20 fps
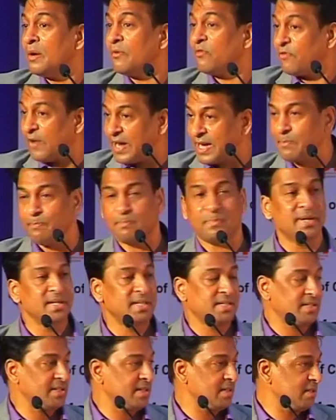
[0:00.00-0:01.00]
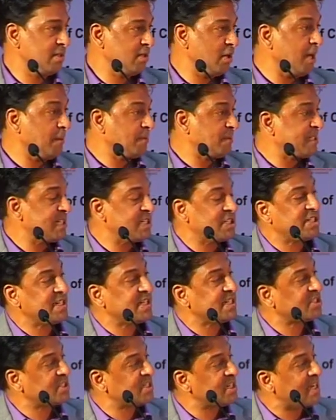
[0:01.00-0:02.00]
5% of
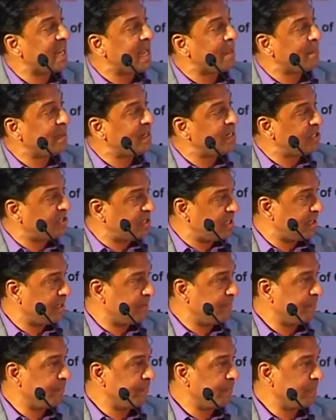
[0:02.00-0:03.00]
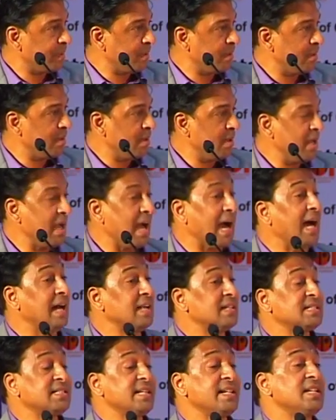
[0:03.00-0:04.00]
CGST liability?
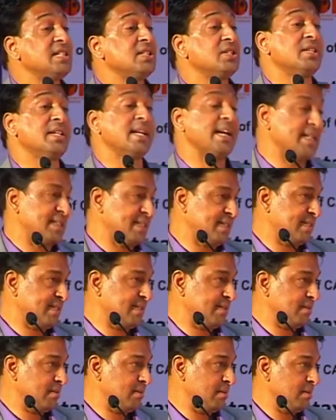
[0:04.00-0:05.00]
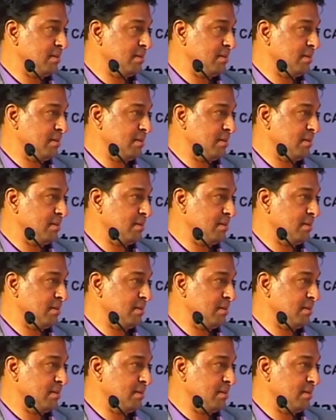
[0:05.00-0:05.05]
Answer is yes,